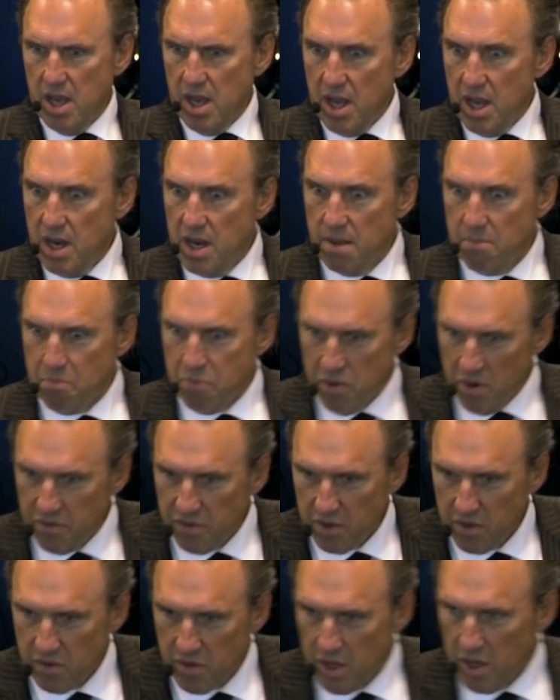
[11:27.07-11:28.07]
In a
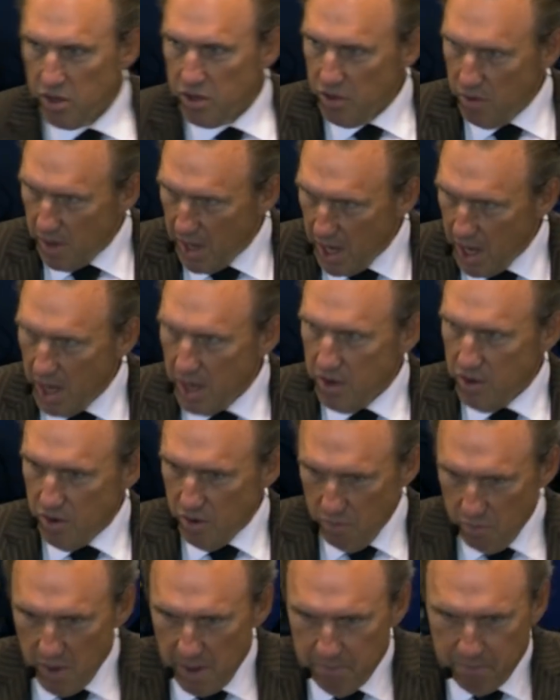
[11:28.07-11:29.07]
prison cell, you hand
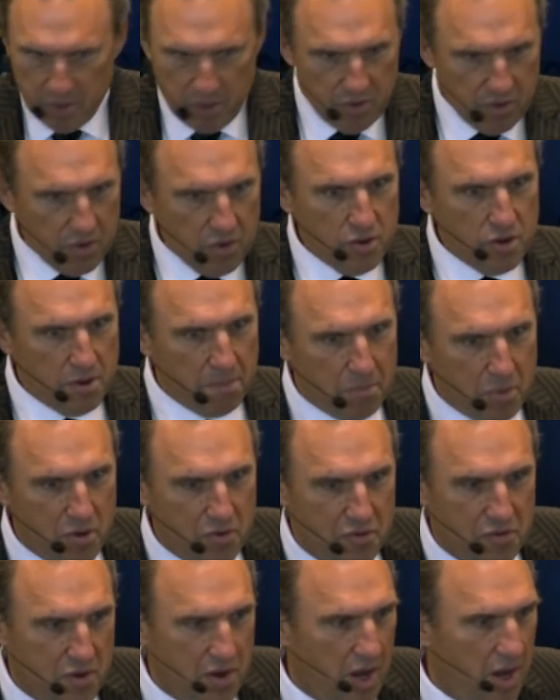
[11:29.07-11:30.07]
your weapon to your
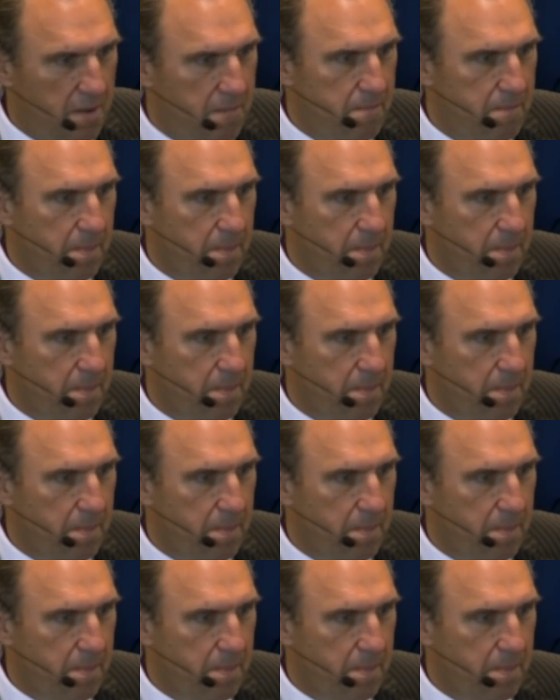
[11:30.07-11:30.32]
prisoner